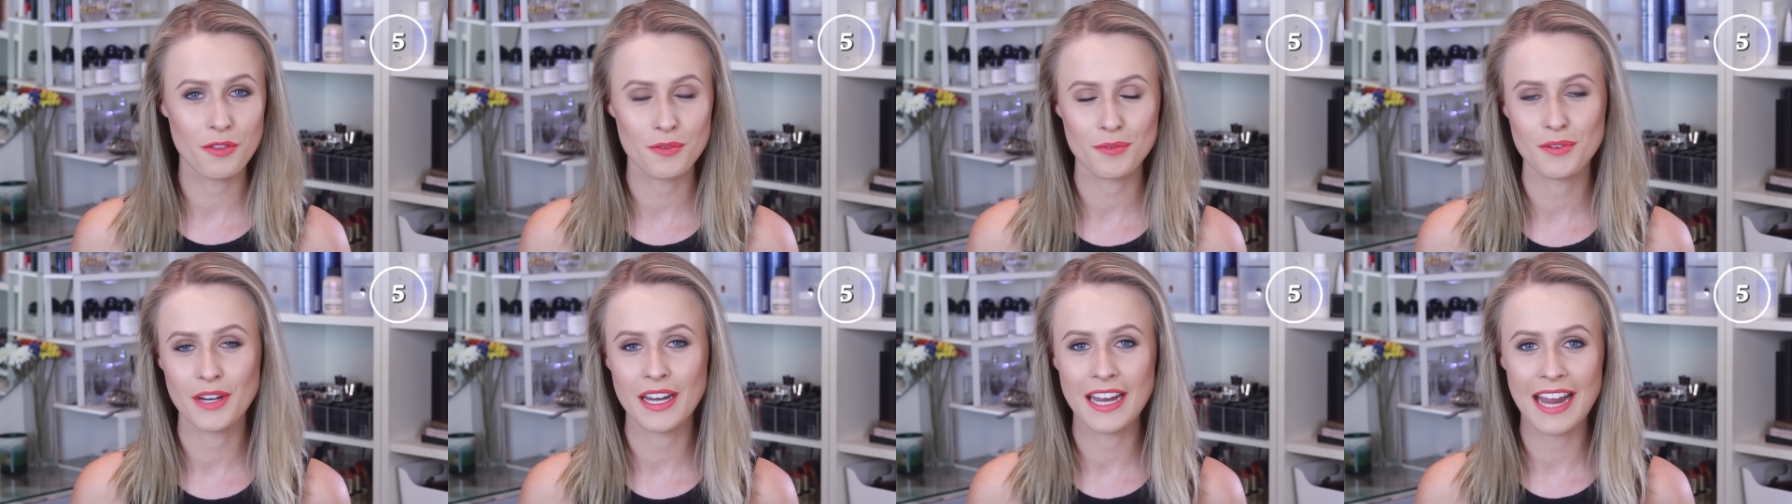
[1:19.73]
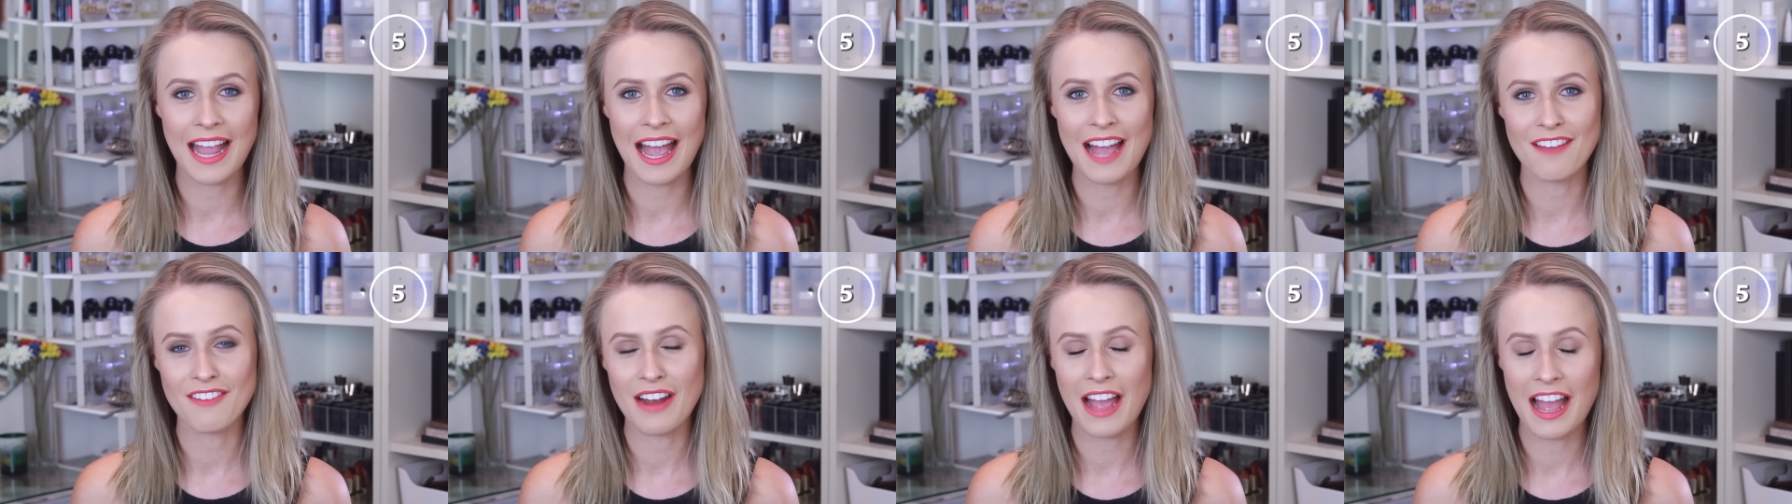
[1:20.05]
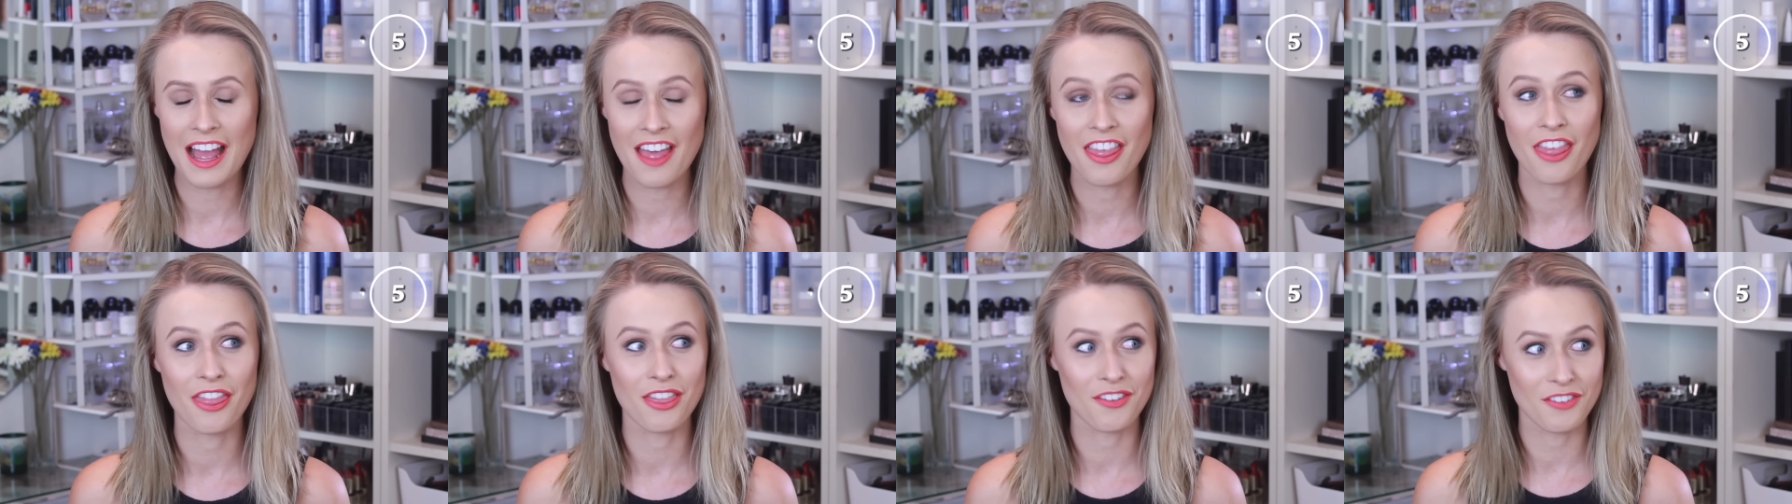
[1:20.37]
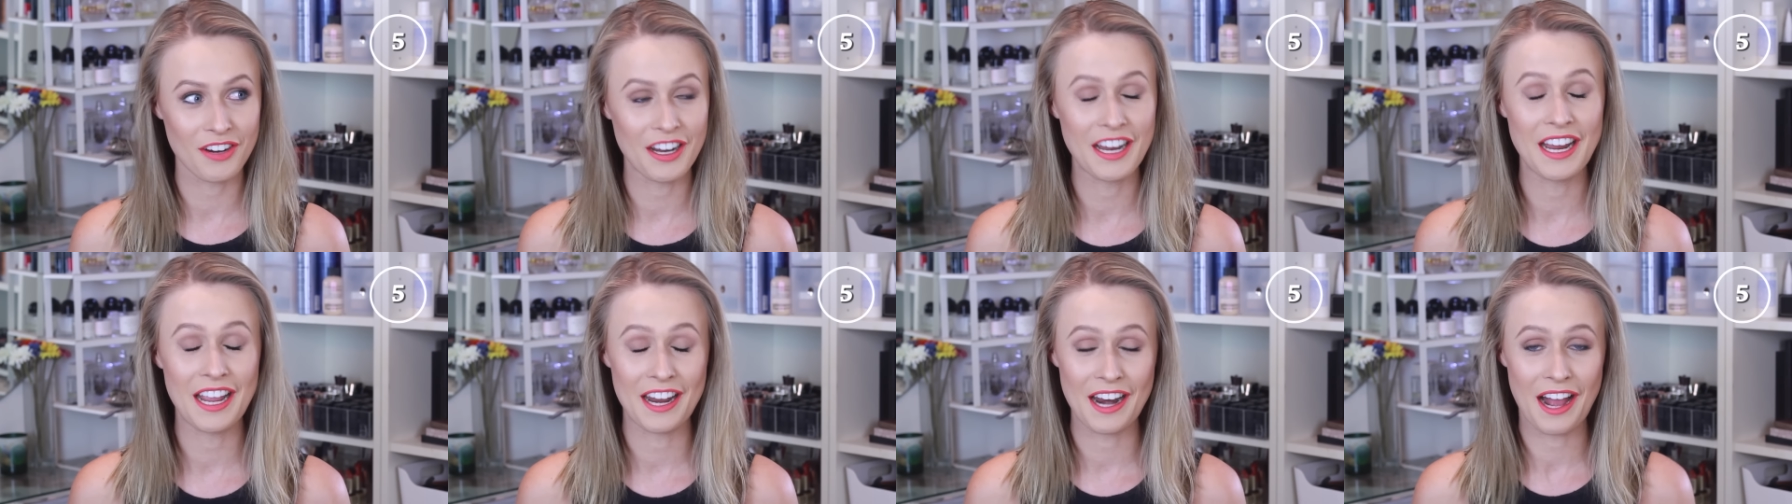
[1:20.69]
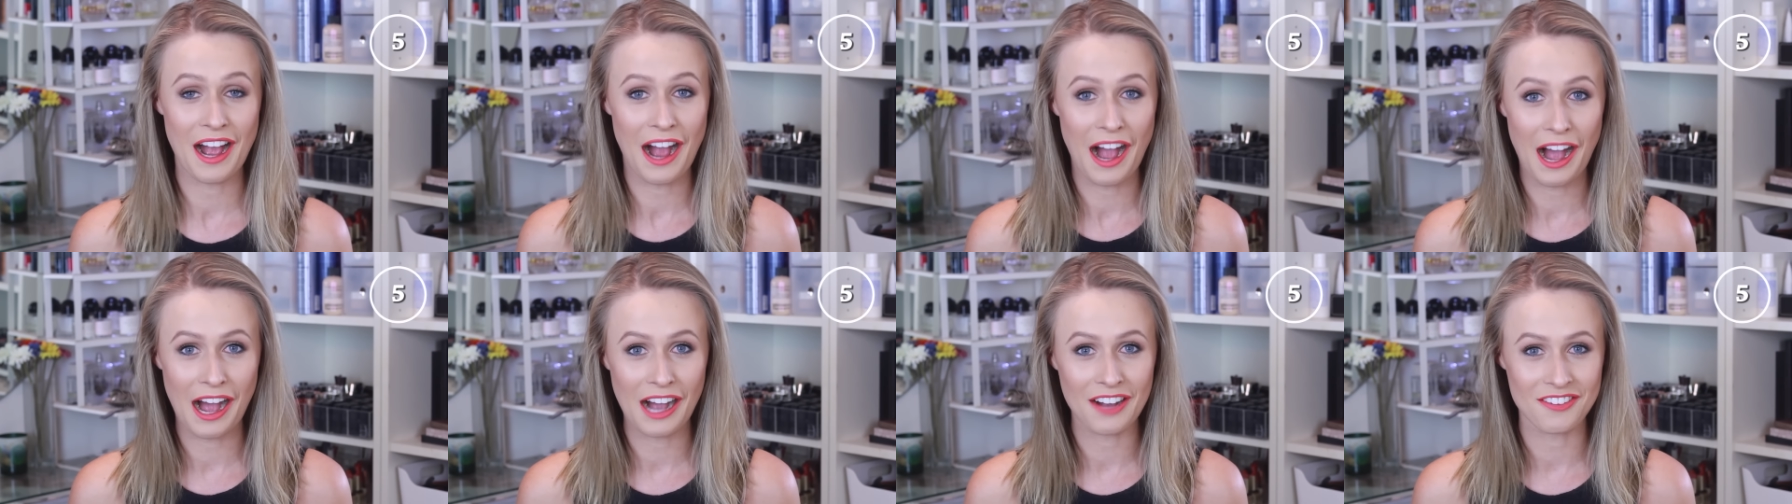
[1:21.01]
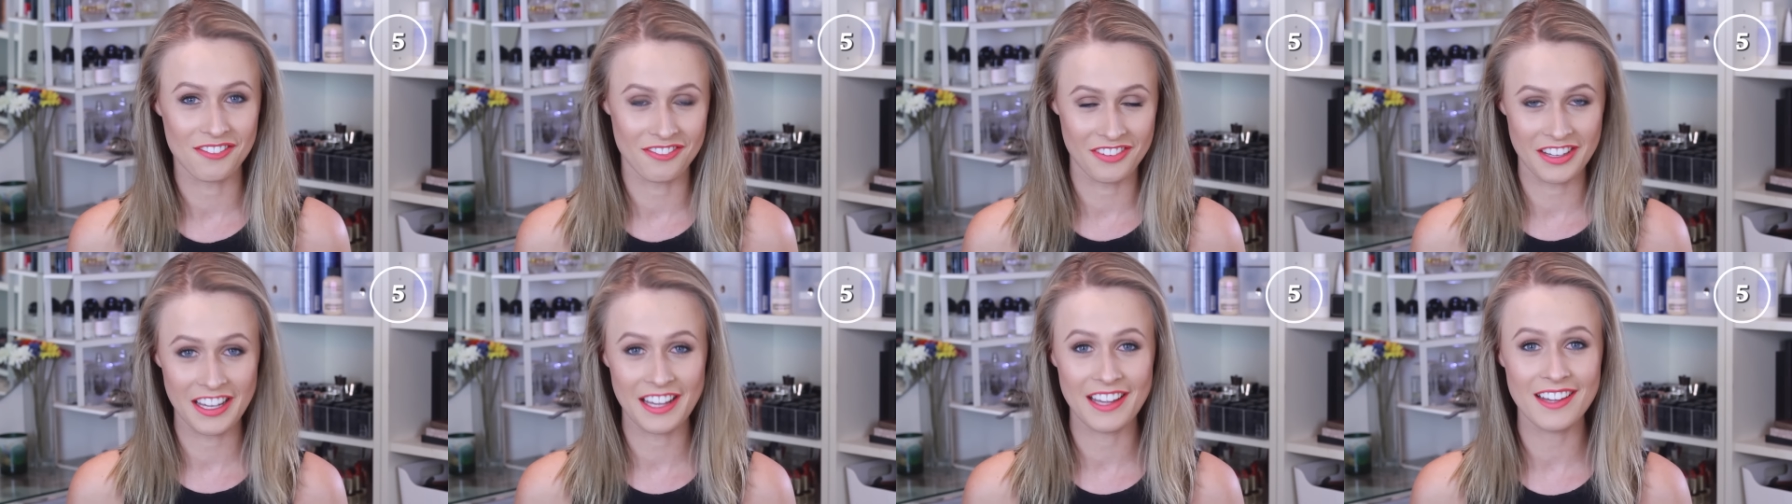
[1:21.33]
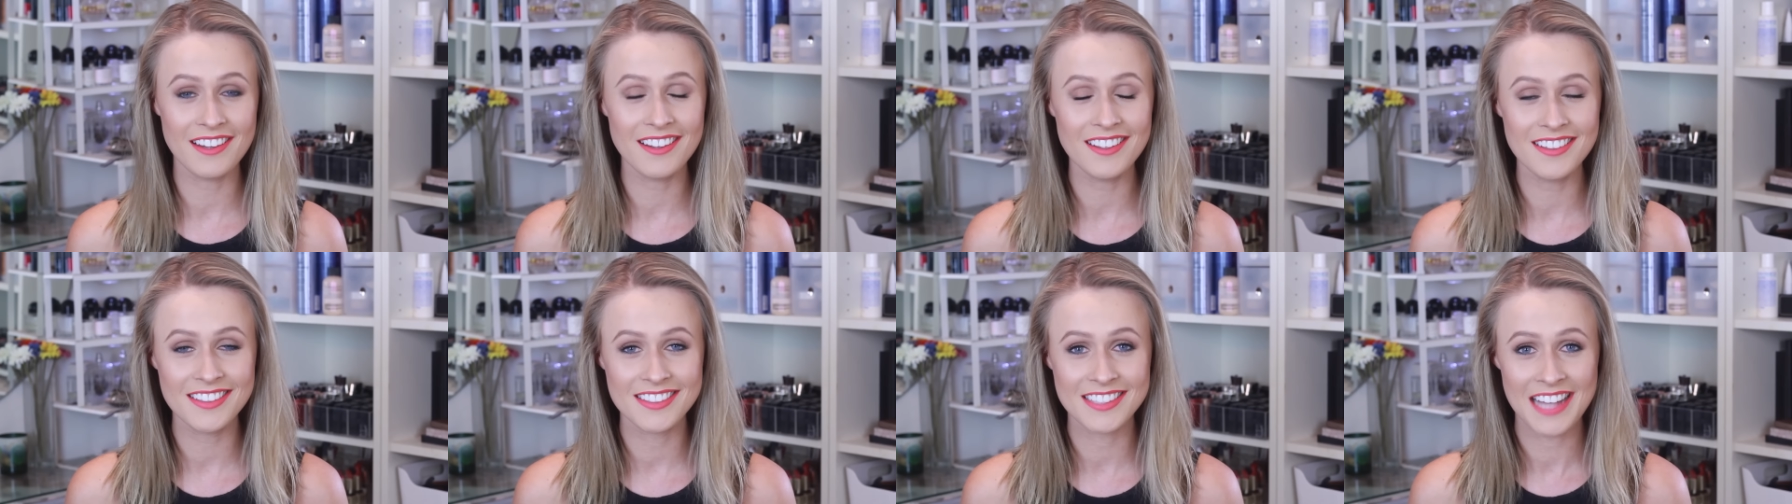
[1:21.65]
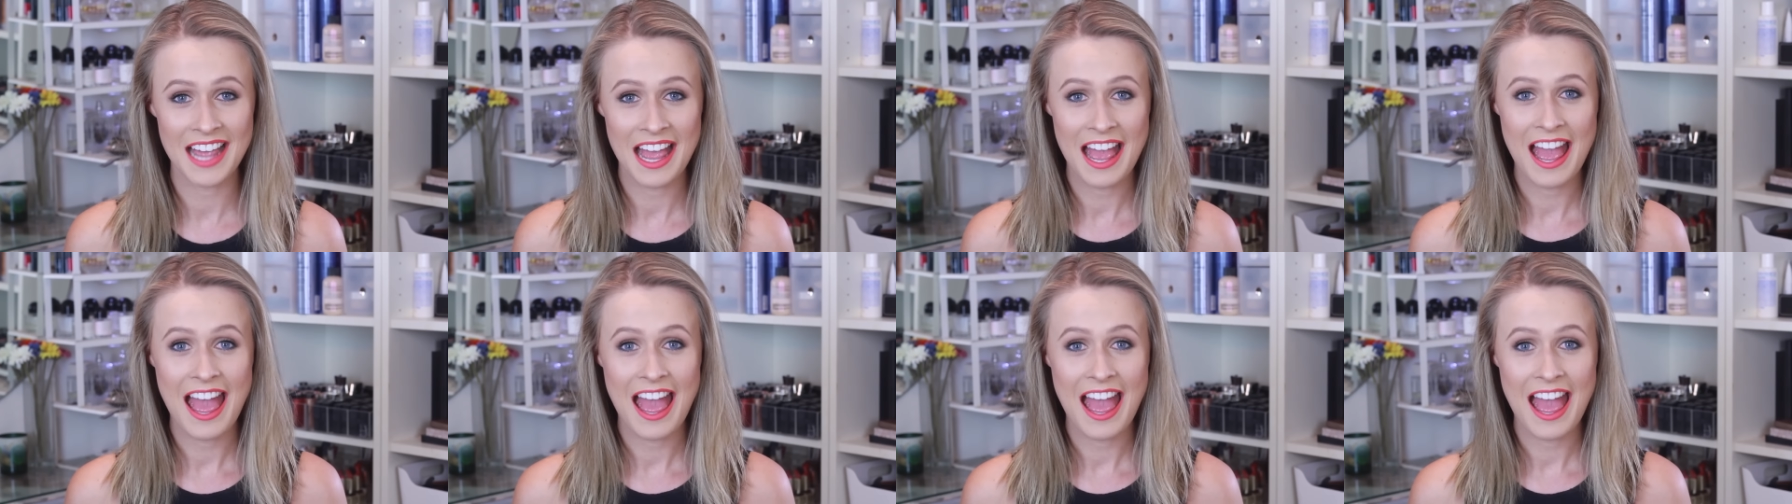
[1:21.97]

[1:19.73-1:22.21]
3.5 years